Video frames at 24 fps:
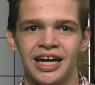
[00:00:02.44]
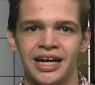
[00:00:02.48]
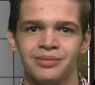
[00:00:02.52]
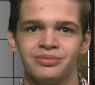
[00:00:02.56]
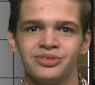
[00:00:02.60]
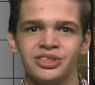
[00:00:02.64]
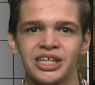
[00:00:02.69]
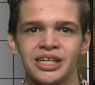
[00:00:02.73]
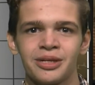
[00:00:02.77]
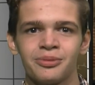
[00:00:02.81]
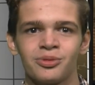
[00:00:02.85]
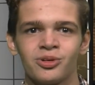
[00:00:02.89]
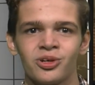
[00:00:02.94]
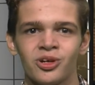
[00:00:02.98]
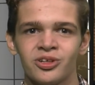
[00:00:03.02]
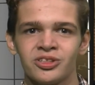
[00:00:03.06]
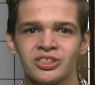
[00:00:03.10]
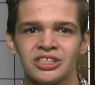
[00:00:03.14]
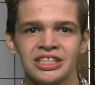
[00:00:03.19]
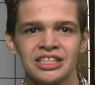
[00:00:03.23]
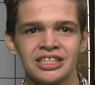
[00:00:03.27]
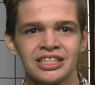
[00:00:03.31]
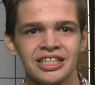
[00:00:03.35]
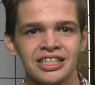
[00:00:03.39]
I'm Jacob
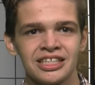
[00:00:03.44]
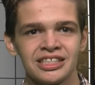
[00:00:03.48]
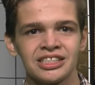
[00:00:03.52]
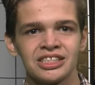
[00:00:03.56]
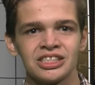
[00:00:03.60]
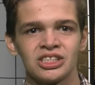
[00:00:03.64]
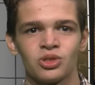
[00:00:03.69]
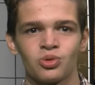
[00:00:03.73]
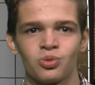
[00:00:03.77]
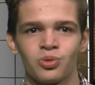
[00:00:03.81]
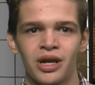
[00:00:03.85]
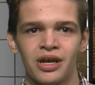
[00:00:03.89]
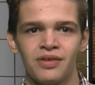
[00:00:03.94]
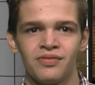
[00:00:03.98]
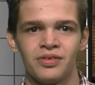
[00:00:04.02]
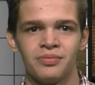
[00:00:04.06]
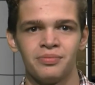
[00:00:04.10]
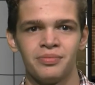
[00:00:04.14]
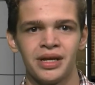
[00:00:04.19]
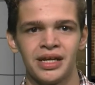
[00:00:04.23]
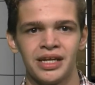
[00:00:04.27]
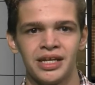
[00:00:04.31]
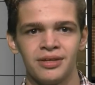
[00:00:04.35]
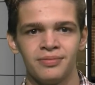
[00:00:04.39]
Guernsey, and this is the
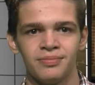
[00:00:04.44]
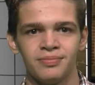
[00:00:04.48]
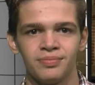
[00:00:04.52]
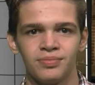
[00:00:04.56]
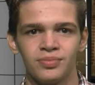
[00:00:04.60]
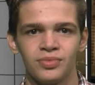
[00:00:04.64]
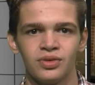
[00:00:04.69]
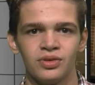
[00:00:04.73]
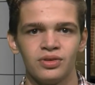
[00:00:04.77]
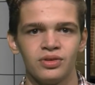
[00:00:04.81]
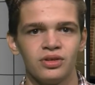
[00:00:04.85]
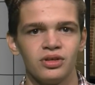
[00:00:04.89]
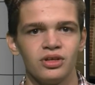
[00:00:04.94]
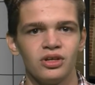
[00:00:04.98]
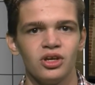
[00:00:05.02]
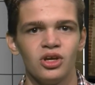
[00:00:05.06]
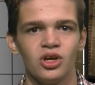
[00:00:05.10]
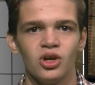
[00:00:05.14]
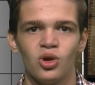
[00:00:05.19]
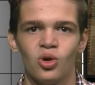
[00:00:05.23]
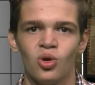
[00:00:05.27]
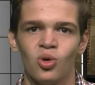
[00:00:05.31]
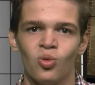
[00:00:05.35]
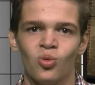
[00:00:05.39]
Raven Minute.
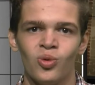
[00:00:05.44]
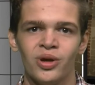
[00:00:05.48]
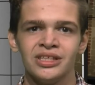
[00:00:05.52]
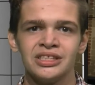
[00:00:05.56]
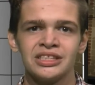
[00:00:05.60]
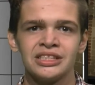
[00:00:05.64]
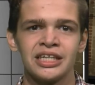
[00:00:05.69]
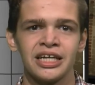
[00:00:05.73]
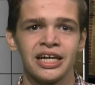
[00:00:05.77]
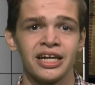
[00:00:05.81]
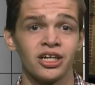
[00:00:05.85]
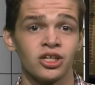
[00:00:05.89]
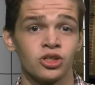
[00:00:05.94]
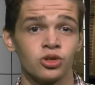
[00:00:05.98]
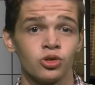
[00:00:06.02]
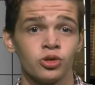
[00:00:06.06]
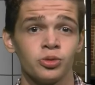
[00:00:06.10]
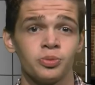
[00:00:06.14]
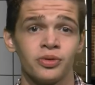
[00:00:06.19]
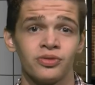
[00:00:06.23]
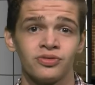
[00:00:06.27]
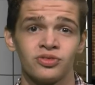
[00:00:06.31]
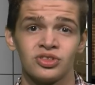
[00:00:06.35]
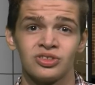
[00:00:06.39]
Wednesday, a
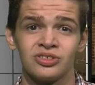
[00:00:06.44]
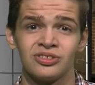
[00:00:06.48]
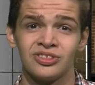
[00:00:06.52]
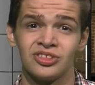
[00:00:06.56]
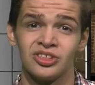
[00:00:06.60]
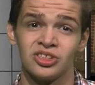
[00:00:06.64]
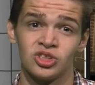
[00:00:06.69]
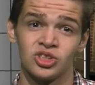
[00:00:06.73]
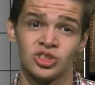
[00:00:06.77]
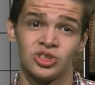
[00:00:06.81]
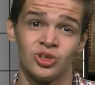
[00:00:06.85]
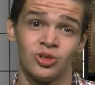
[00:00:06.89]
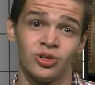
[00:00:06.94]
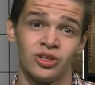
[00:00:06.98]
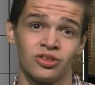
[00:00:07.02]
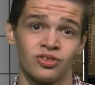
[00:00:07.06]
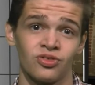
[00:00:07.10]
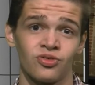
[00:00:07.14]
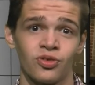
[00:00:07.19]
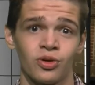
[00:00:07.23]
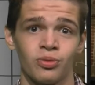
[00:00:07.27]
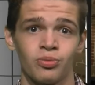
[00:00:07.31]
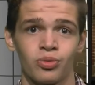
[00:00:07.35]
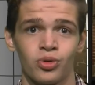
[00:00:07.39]
group of
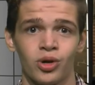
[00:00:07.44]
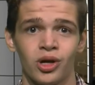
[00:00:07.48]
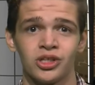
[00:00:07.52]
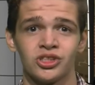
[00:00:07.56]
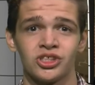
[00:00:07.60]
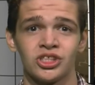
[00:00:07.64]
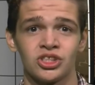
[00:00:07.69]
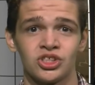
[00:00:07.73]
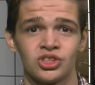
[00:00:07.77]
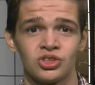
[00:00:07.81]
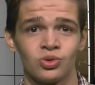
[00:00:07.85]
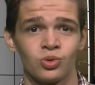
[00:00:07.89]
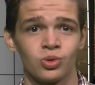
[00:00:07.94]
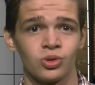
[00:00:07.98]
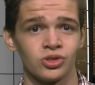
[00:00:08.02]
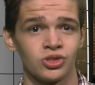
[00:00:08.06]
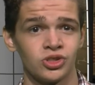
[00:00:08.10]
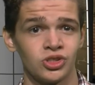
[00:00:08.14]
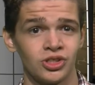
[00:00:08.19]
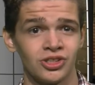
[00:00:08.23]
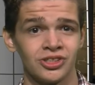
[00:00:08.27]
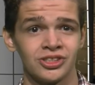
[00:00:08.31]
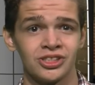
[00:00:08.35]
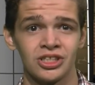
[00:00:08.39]
students from Project SOAR
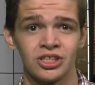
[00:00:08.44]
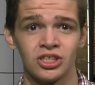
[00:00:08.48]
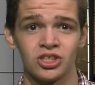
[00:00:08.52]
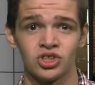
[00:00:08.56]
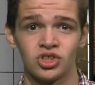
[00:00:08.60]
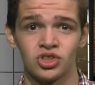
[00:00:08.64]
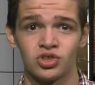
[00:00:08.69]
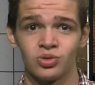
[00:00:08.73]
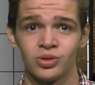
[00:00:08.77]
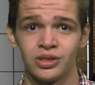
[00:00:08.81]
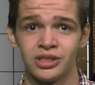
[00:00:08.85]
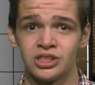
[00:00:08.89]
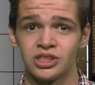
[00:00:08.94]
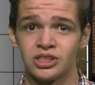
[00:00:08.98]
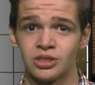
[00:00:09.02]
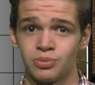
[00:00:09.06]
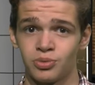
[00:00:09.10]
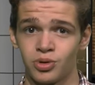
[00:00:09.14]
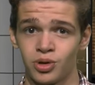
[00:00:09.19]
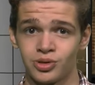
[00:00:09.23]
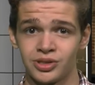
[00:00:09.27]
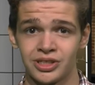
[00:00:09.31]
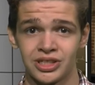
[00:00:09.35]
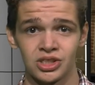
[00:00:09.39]
took to the streets to
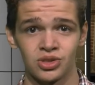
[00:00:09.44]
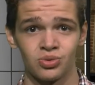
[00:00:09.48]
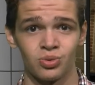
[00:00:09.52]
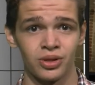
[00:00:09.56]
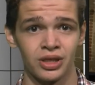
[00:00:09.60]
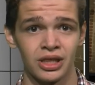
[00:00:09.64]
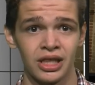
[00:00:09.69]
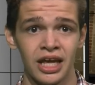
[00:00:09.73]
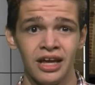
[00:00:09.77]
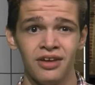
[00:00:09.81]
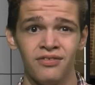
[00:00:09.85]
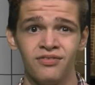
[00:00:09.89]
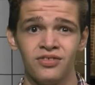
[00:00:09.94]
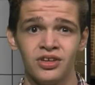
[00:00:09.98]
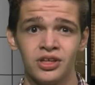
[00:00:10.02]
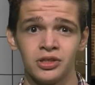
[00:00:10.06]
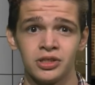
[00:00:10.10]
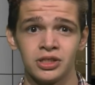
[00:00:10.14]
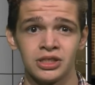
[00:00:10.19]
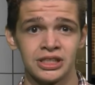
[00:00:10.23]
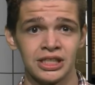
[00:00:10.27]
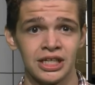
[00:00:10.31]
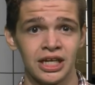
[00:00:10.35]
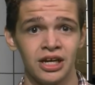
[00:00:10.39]
protest what they
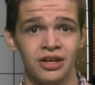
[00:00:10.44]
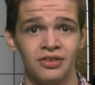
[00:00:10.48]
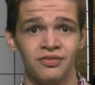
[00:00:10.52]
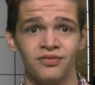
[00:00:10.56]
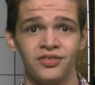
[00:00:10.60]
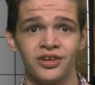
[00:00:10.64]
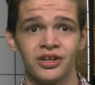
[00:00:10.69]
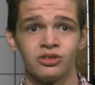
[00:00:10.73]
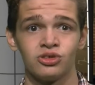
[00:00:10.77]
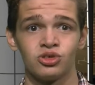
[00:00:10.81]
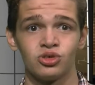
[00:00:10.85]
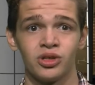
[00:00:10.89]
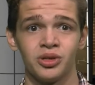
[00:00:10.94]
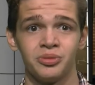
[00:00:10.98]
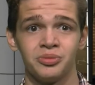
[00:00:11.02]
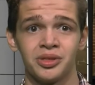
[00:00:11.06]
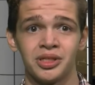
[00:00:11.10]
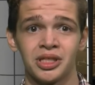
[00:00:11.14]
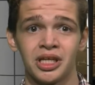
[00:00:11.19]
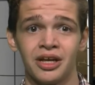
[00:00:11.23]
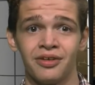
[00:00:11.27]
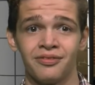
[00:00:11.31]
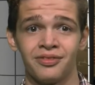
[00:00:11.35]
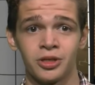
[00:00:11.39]
feel is the unfair
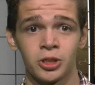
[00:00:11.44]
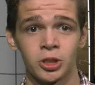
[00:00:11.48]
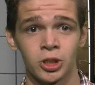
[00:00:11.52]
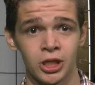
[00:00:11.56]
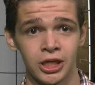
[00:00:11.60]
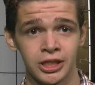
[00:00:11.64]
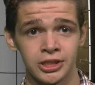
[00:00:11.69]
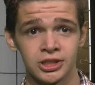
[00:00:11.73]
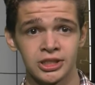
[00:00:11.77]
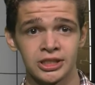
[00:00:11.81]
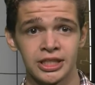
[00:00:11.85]
treatment of their lunch